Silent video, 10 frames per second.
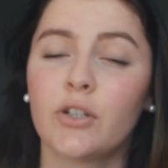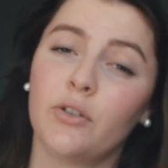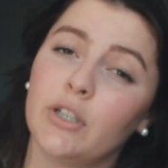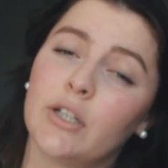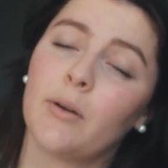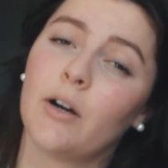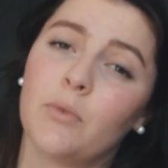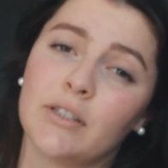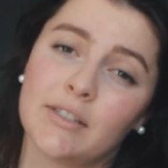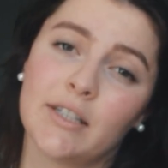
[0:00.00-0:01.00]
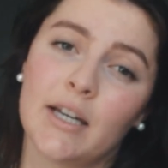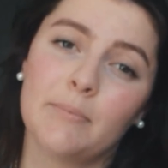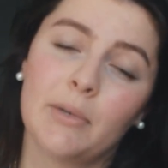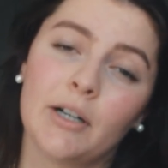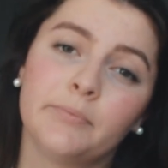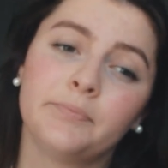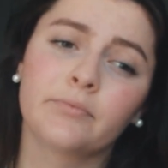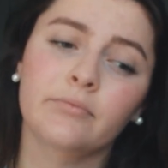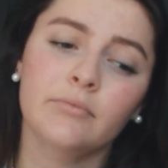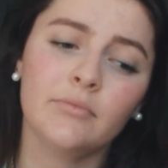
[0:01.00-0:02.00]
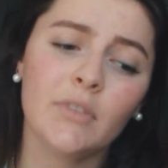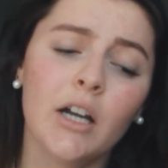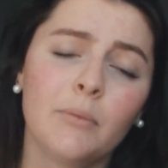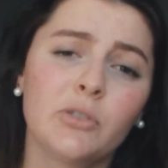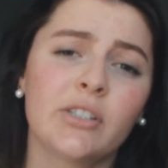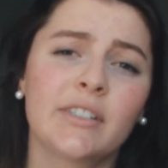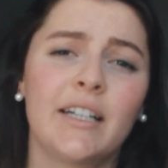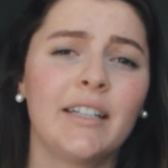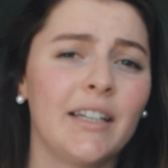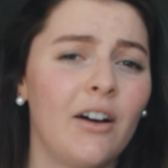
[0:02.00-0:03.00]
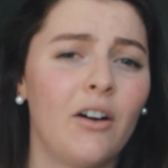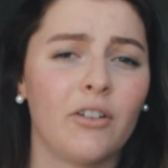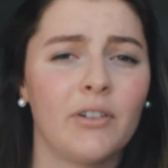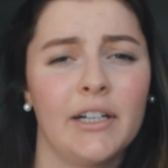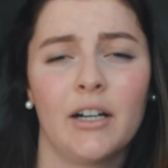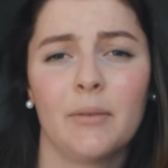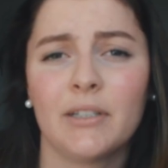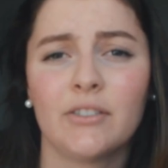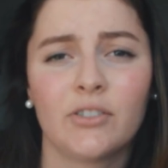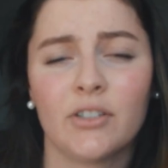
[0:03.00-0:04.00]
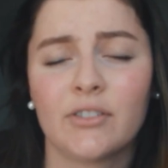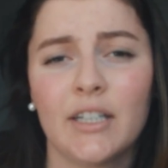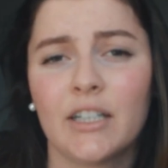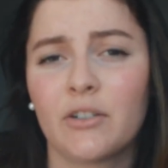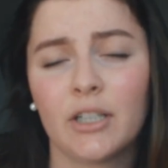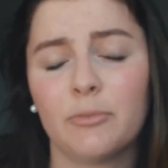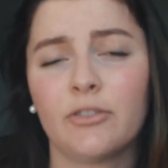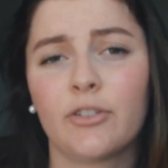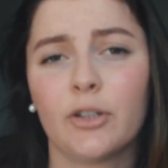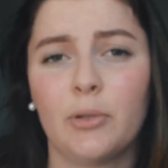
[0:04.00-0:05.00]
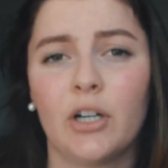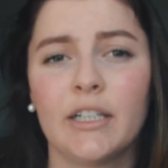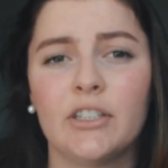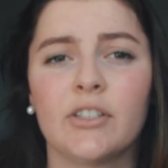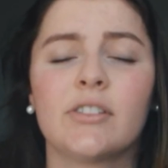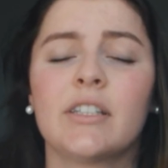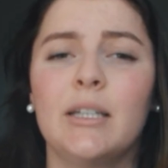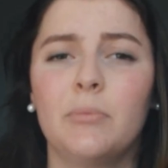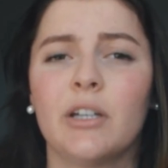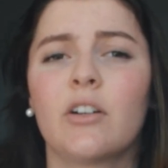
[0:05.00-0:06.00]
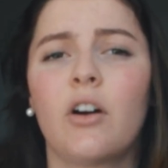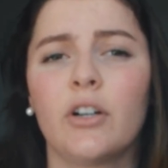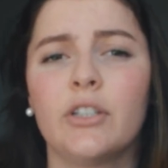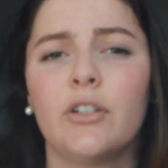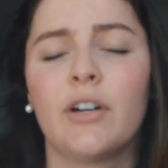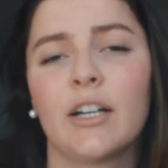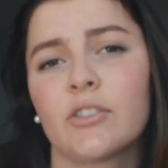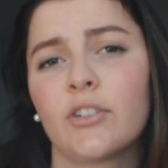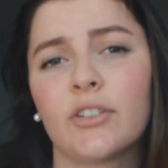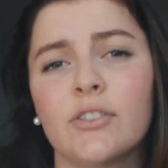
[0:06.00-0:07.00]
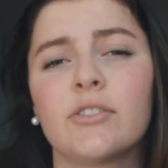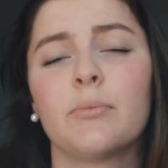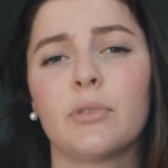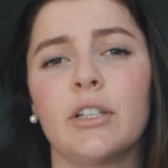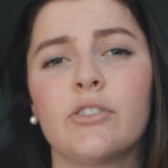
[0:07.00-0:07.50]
can only go out once a day, but just getting that heart rate up is just incredible for the body, just to keep that cardiovascular system really